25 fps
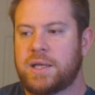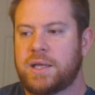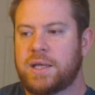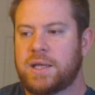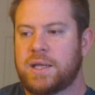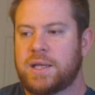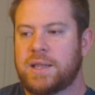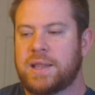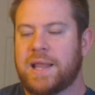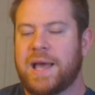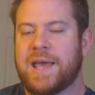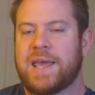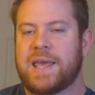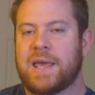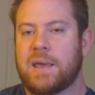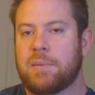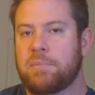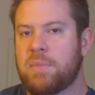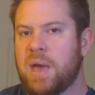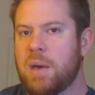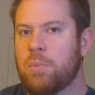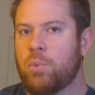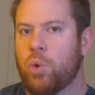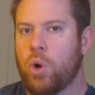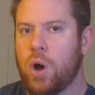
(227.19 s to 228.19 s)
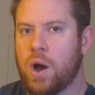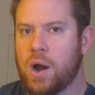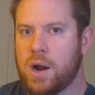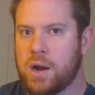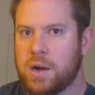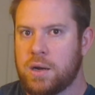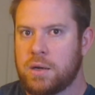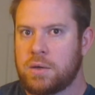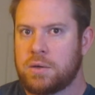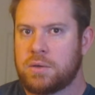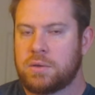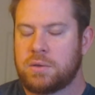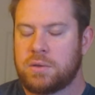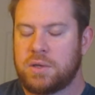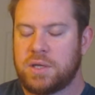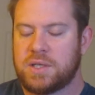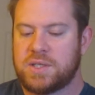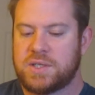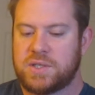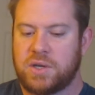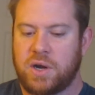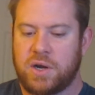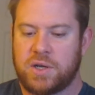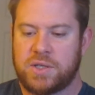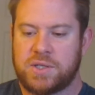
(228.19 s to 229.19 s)
like a memoir. It
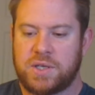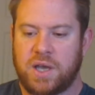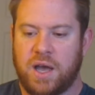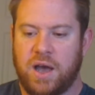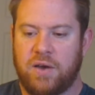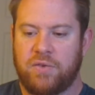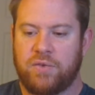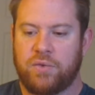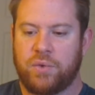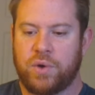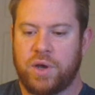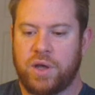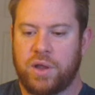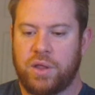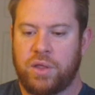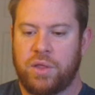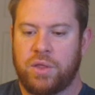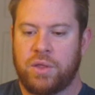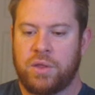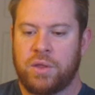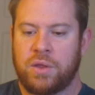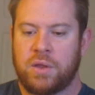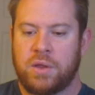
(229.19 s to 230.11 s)
starts off with